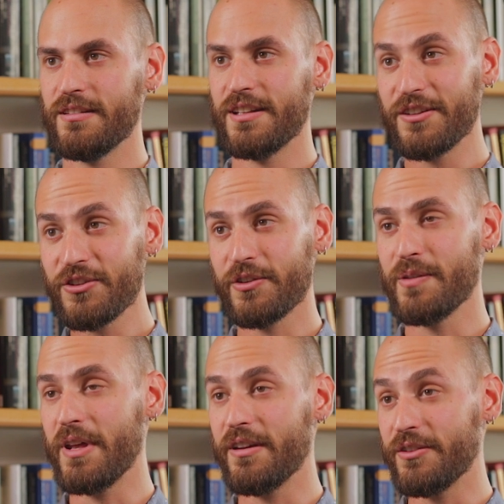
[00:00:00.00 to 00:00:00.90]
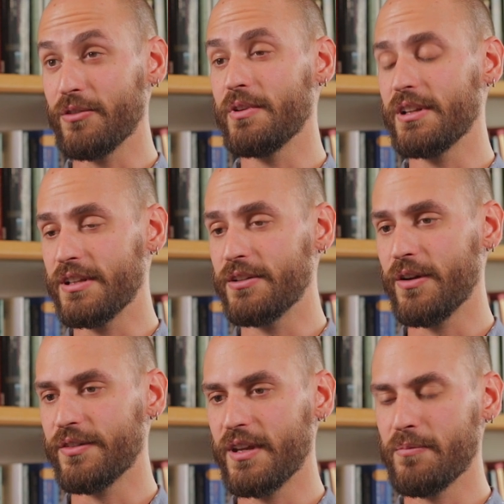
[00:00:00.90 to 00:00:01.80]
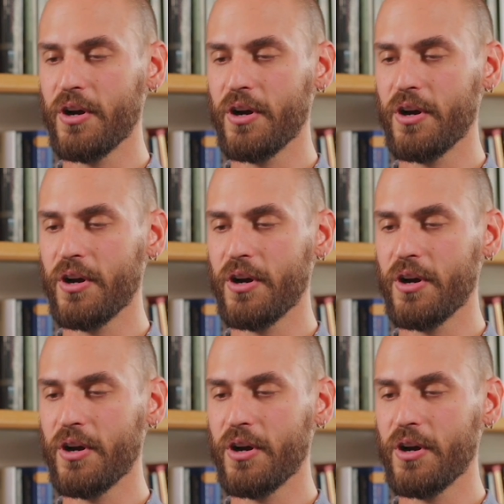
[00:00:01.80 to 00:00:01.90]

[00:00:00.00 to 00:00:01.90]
The digital humanities are really interesting,